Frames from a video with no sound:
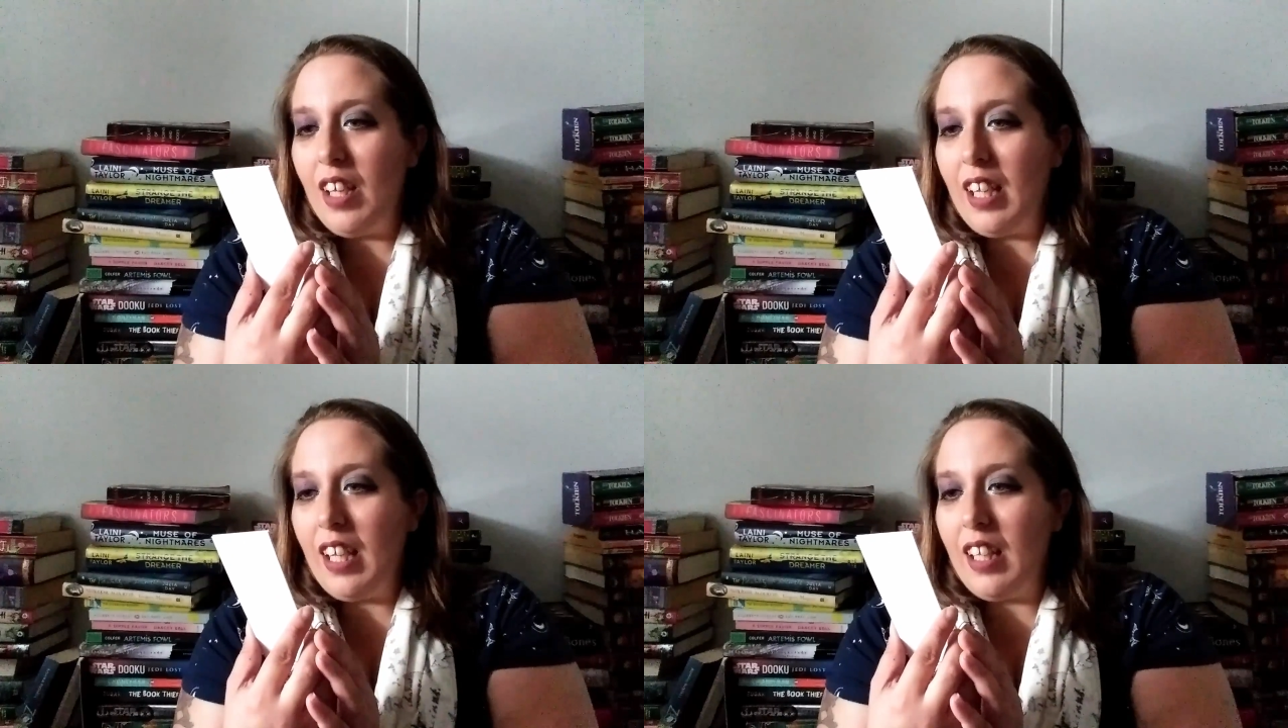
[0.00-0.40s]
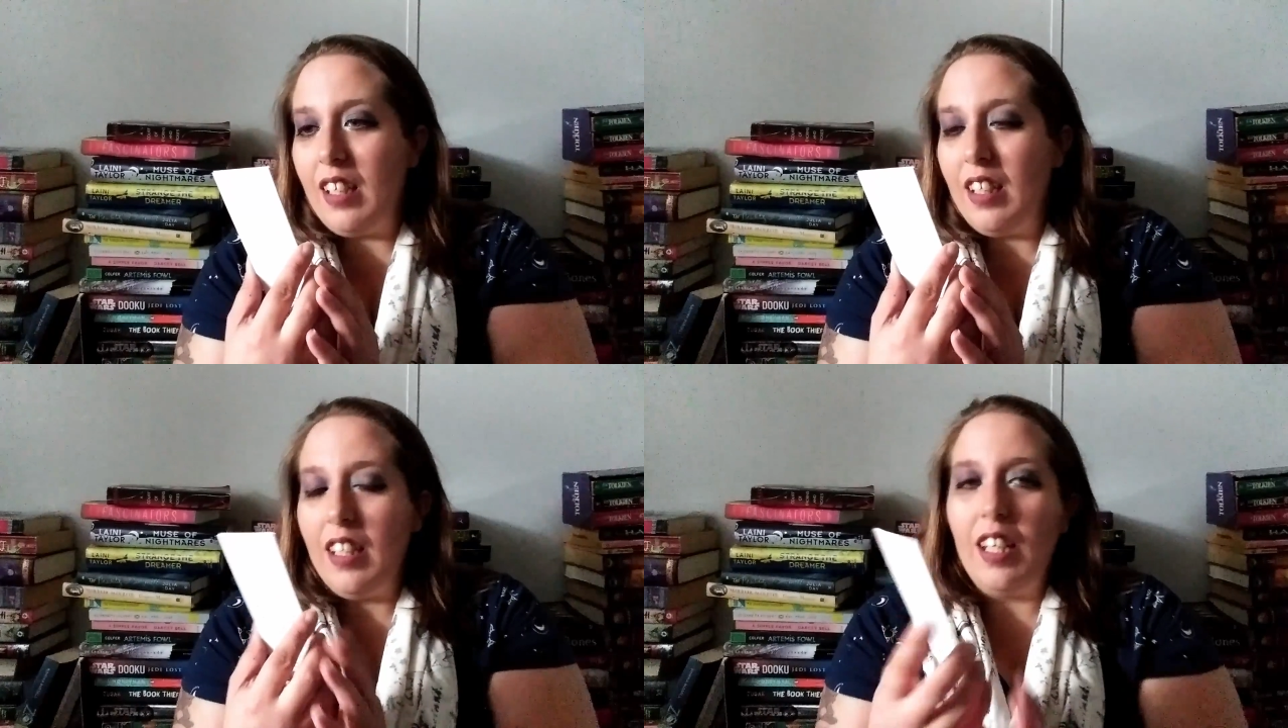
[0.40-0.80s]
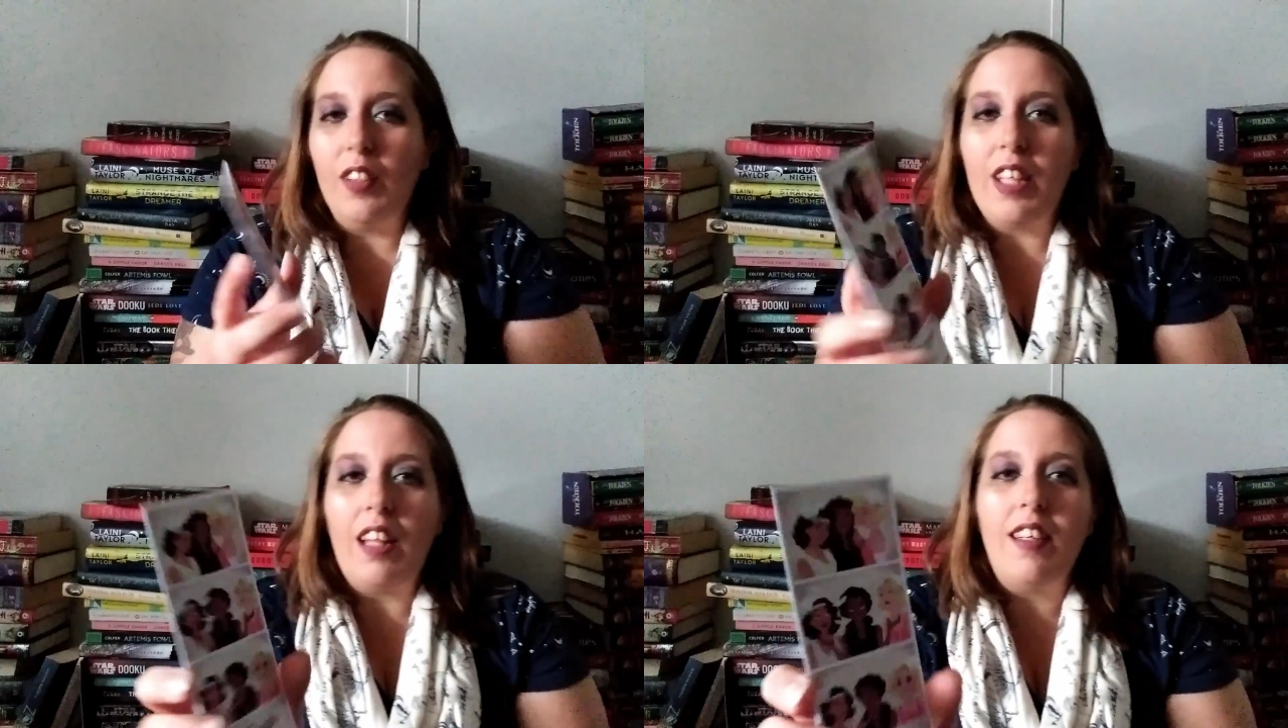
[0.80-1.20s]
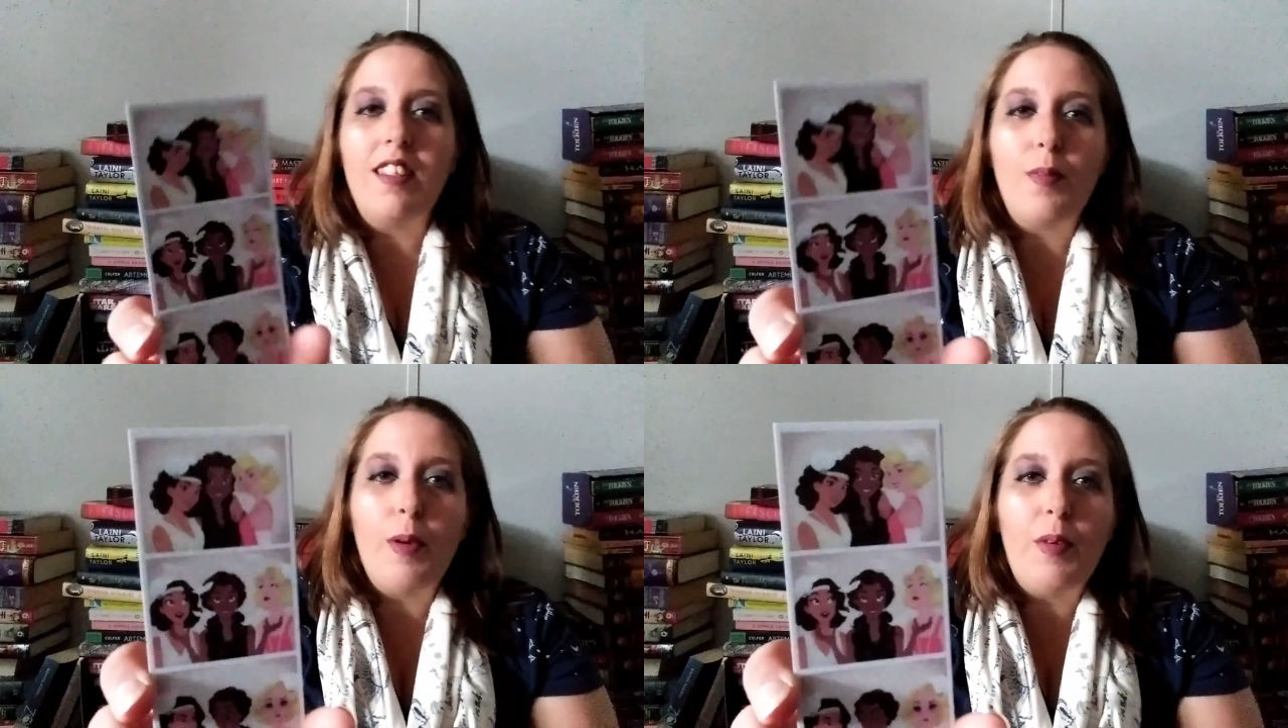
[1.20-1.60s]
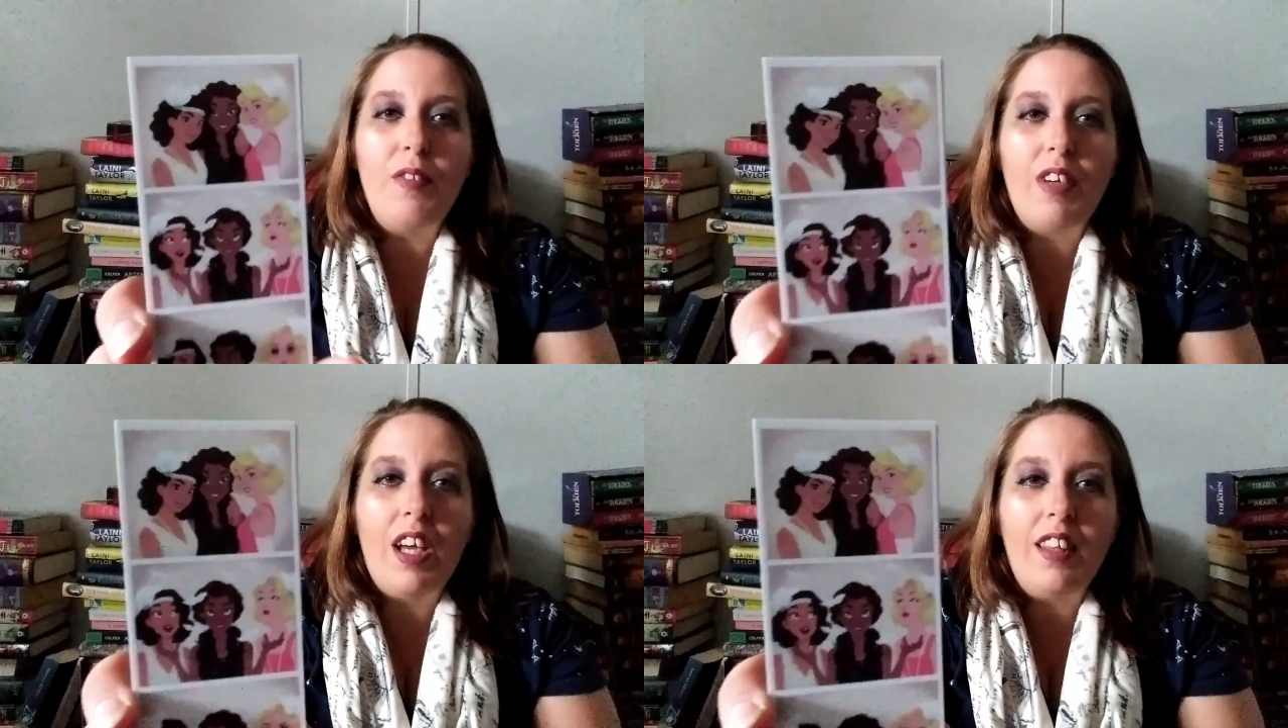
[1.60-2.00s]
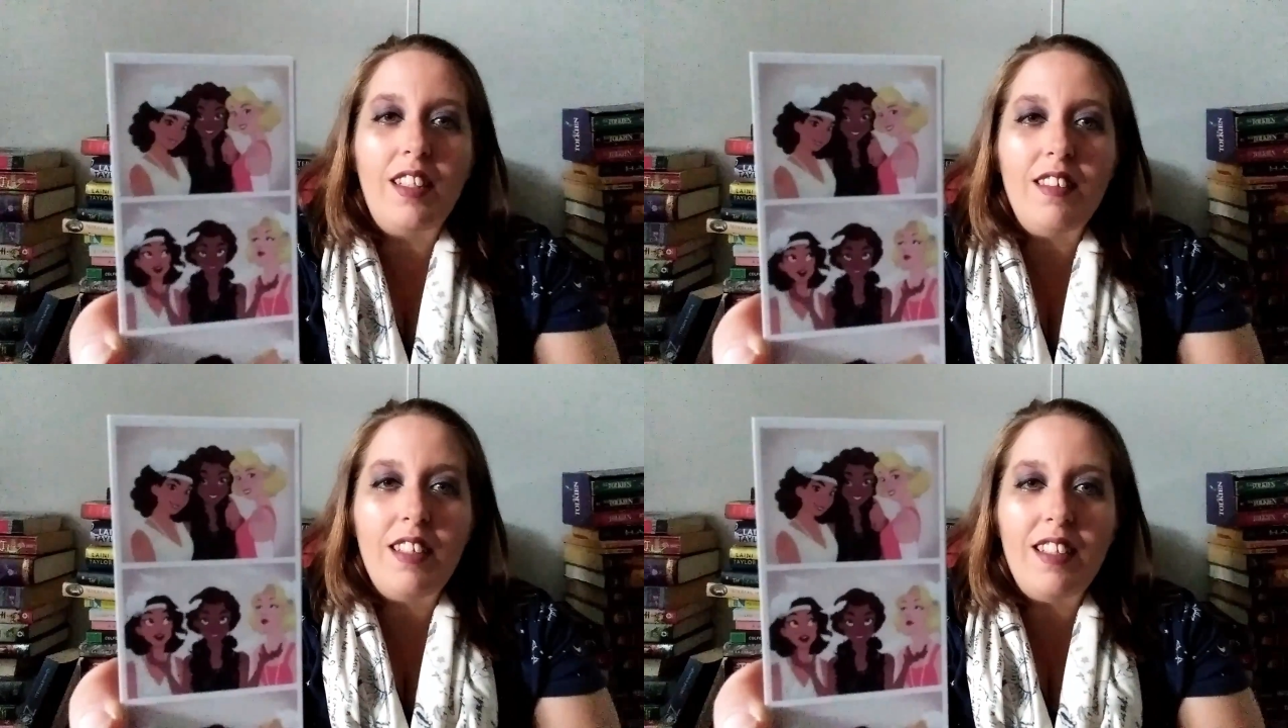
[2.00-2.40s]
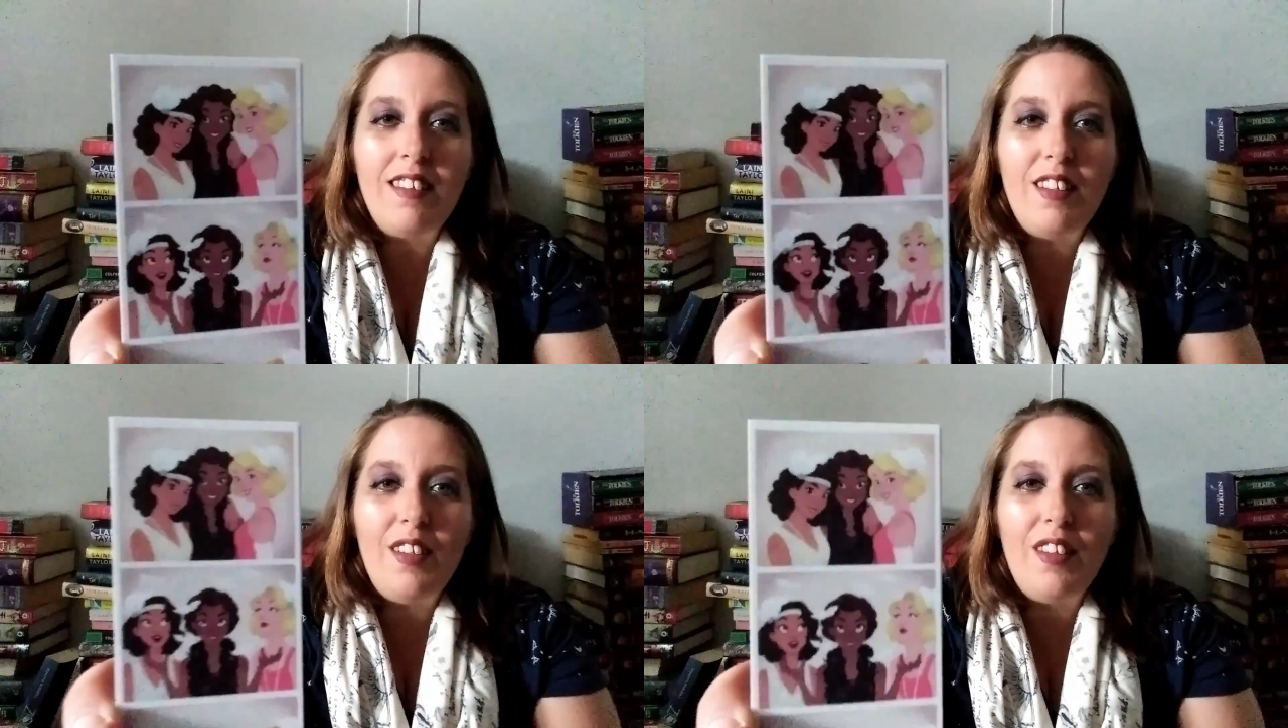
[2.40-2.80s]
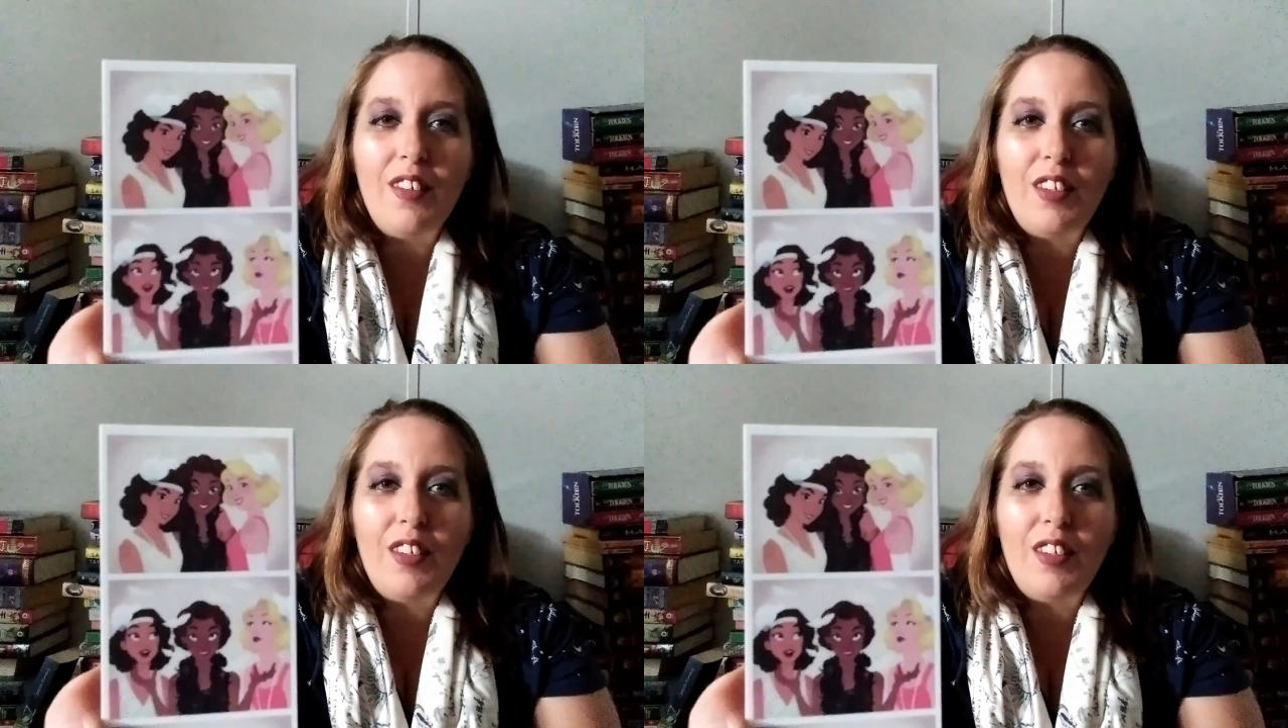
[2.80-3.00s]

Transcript: Again, it'll tell us, but we've got these nice little,